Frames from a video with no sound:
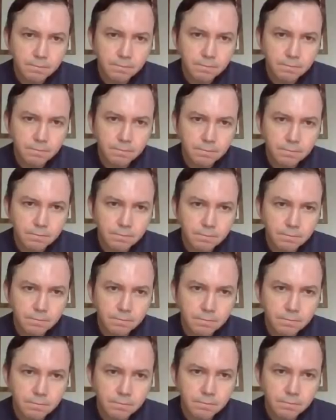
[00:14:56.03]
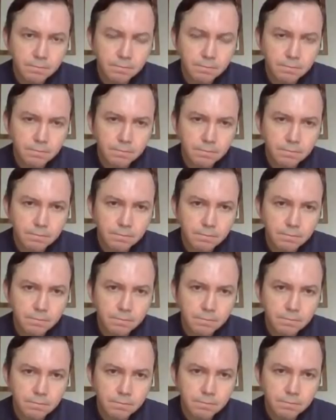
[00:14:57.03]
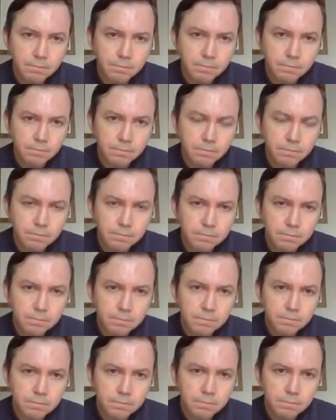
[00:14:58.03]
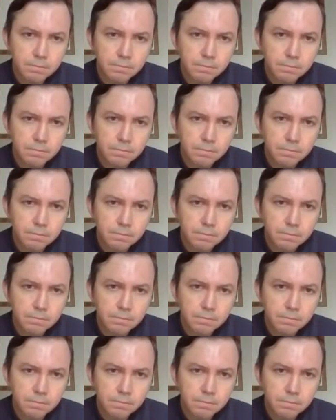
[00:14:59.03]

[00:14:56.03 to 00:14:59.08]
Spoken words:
This person isn't speaking.